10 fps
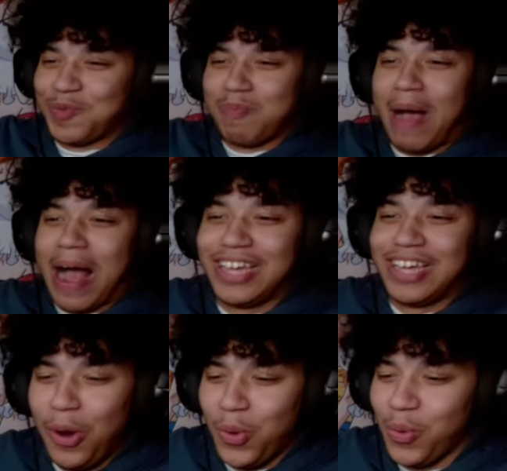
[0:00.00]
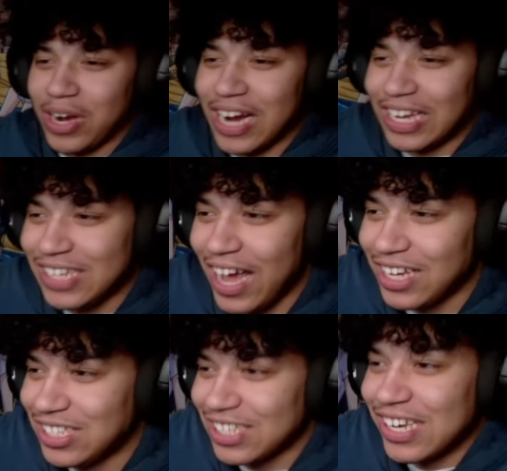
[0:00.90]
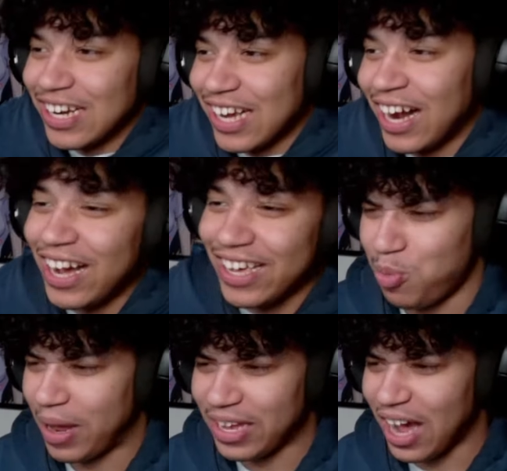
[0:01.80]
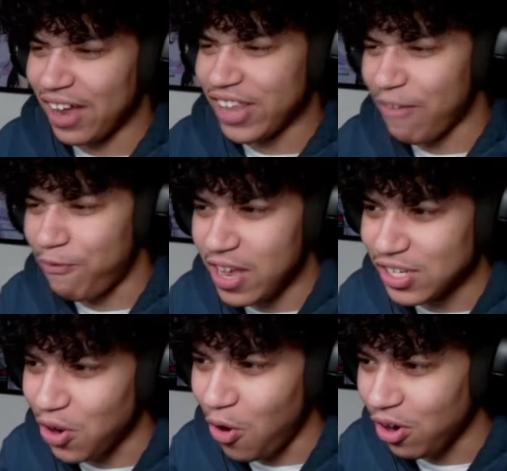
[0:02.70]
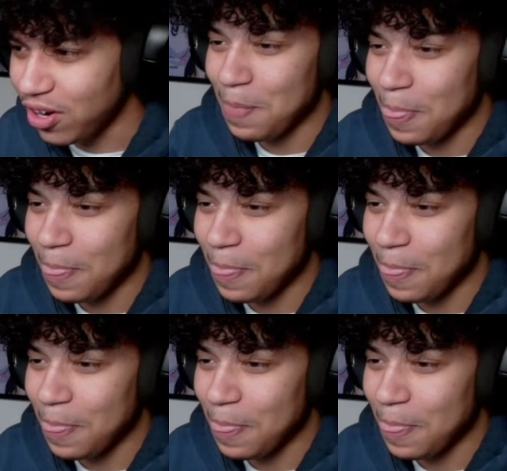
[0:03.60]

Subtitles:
My goat! What did I say? He's just gonna cut. Oh my god, that fit is hard.